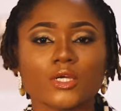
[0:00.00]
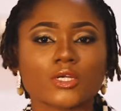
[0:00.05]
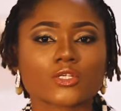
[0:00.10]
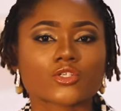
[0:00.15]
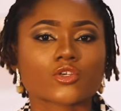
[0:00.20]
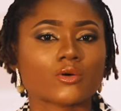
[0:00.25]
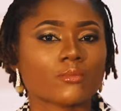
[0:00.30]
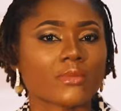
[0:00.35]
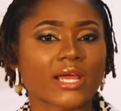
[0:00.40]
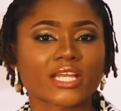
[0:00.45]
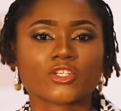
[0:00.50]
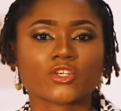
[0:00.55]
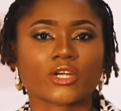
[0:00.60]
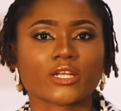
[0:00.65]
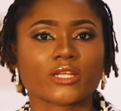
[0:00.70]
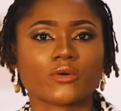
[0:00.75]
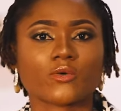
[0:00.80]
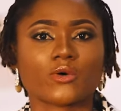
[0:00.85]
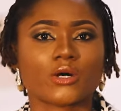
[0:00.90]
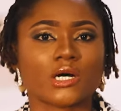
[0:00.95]
So my
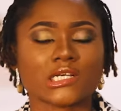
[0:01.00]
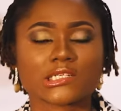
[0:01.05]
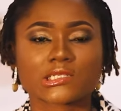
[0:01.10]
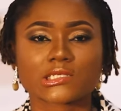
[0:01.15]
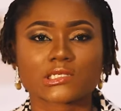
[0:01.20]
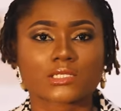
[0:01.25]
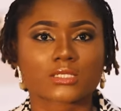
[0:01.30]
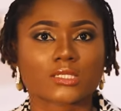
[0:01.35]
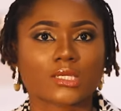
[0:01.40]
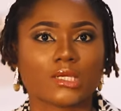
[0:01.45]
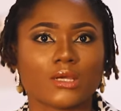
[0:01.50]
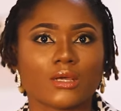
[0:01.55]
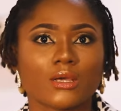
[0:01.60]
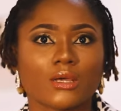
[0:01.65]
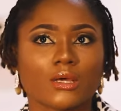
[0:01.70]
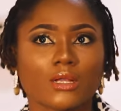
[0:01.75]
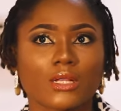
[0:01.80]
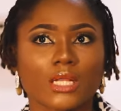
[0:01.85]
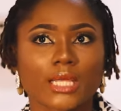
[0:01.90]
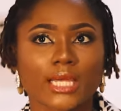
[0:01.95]
journey was
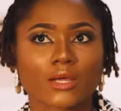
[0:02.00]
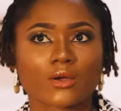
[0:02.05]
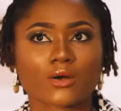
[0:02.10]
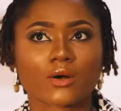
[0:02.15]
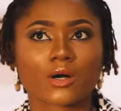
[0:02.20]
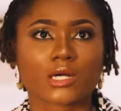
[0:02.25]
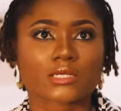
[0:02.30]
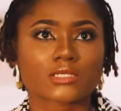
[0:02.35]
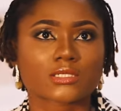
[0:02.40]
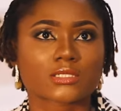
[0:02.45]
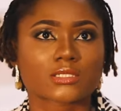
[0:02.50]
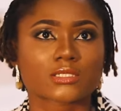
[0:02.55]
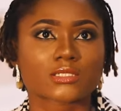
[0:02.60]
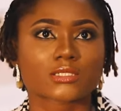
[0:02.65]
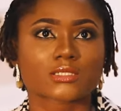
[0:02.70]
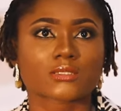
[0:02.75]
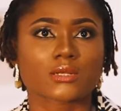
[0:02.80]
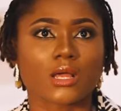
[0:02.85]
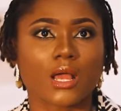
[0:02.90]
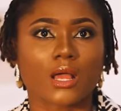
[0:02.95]

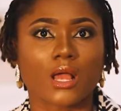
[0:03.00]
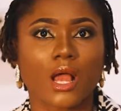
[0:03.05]
Lagos,